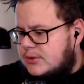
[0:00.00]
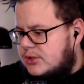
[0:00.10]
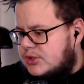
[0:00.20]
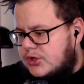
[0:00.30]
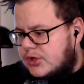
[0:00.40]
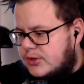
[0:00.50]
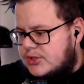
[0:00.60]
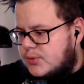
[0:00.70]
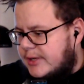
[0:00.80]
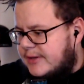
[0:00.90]
Sugar
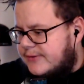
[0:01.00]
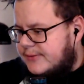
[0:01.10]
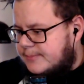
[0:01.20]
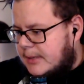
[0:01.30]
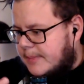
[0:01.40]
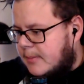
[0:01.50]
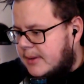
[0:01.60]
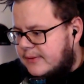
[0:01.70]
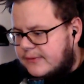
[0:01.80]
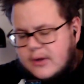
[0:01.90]
sweet,
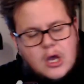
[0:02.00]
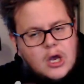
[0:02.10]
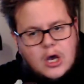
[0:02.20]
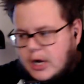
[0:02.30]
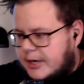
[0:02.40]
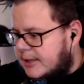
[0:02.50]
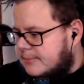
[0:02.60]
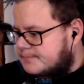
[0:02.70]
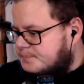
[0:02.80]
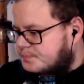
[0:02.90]
peppermint, honey,
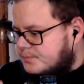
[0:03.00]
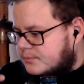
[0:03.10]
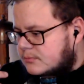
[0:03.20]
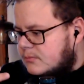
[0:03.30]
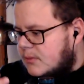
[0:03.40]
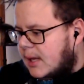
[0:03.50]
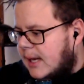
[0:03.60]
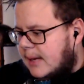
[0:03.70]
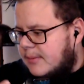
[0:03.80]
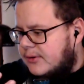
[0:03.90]

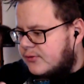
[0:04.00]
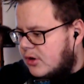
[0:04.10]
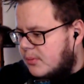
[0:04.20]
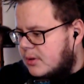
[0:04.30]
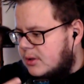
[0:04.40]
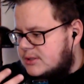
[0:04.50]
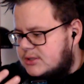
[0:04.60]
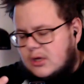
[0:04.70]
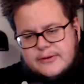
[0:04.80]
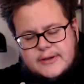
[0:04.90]
lemon, tropical,
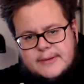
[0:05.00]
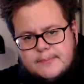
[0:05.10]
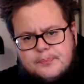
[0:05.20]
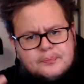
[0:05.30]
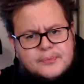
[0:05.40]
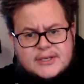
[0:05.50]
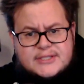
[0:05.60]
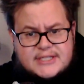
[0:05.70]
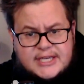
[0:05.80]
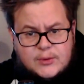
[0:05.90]
salty,
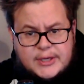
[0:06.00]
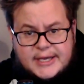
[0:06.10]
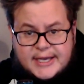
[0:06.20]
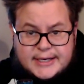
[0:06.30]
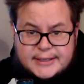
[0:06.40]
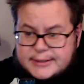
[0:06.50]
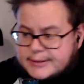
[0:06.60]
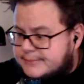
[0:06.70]
seaweed again.